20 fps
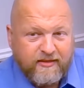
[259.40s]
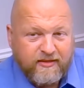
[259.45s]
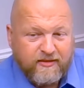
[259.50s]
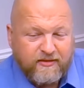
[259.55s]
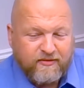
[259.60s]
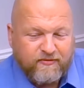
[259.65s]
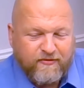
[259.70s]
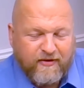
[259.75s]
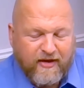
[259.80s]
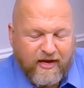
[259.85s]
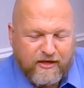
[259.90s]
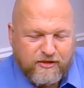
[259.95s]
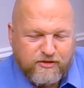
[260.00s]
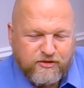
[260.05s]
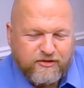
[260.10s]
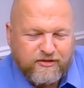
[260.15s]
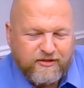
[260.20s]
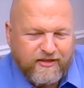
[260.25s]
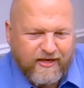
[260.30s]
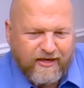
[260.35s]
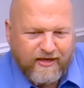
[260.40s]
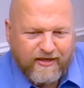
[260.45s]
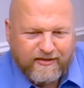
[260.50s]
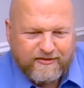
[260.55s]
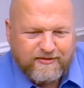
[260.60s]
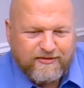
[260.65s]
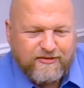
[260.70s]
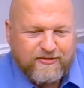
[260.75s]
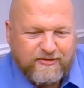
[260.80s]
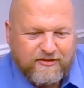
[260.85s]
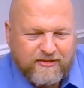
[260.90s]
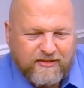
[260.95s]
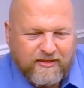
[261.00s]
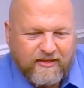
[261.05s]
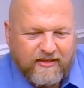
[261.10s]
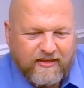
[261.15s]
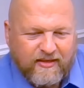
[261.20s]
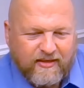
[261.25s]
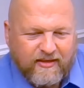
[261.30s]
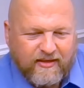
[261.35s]
in a fashion that
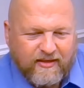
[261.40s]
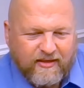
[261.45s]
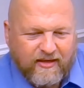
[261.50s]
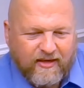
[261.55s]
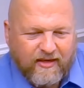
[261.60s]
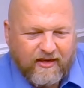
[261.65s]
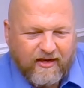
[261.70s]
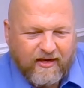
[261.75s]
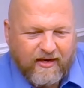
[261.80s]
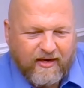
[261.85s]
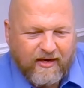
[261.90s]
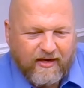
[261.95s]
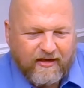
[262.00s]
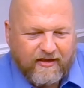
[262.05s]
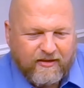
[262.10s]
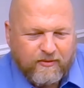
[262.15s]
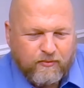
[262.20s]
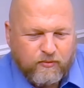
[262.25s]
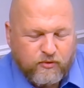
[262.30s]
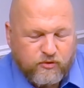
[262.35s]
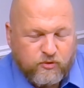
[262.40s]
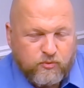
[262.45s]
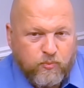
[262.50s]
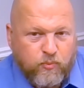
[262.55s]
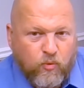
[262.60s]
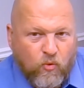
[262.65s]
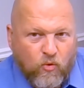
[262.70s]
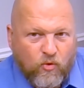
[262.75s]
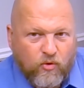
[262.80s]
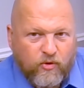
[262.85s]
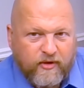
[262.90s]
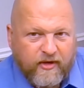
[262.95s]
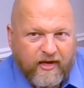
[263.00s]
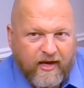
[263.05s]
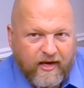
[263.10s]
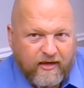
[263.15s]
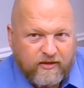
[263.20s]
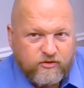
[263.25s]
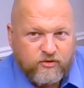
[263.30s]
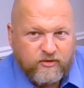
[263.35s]
it was poured
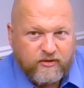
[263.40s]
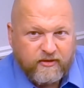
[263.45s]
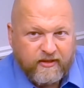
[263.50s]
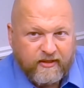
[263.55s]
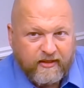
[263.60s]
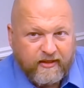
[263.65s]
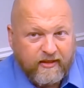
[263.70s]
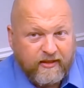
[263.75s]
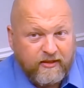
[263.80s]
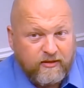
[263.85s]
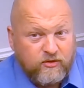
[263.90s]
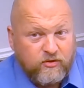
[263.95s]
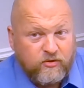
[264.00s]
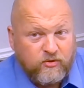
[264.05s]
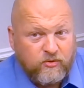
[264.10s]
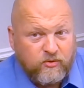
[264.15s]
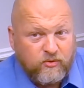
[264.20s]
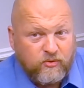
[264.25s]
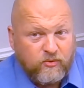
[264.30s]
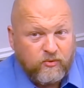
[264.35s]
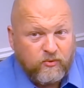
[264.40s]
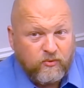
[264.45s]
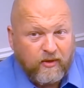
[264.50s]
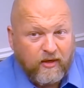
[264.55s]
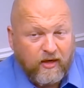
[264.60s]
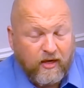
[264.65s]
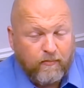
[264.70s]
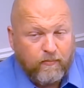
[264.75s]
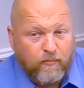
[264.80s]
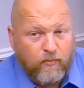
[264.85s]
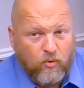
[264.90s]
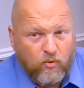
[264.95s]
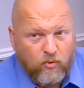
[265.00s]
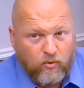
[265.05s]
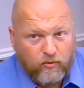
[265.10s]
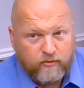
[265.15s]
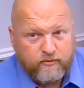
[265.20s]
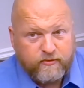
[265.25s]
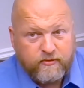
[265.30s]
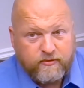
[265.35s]
actually into a
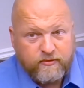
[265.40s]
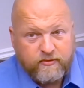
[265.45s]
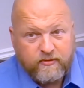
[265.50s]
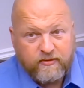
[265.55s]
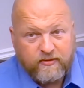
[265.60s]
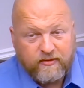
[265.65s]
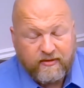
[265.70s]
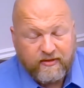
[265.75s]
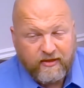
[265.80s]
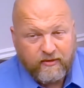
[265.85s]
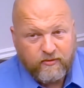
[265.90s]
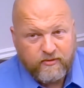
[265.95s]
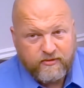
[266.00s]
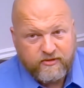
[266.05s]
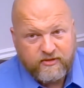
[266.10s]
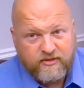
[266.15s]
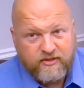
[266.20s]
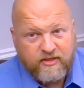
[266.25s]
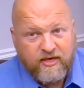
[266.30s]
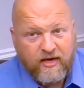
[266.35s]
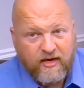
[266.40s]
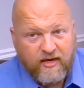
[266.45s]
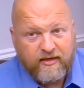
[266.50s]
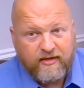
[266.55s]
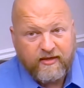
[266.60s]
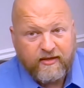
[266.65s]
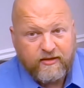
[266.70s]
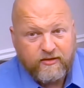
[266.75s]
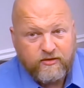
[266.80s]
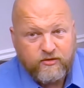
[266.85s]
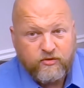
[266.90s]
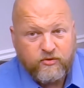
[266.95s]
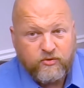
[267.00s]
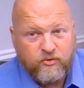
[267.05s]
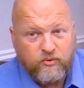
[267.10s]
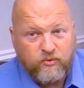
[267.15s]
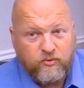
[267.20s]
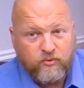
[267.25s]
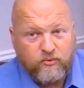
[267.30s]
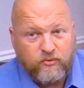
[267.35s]
mold that was cut
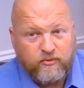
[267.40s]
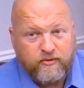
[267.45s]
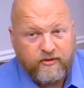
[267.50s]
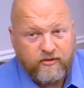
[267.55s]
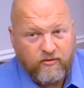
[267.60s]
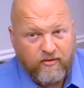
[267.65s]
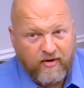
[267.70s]
into the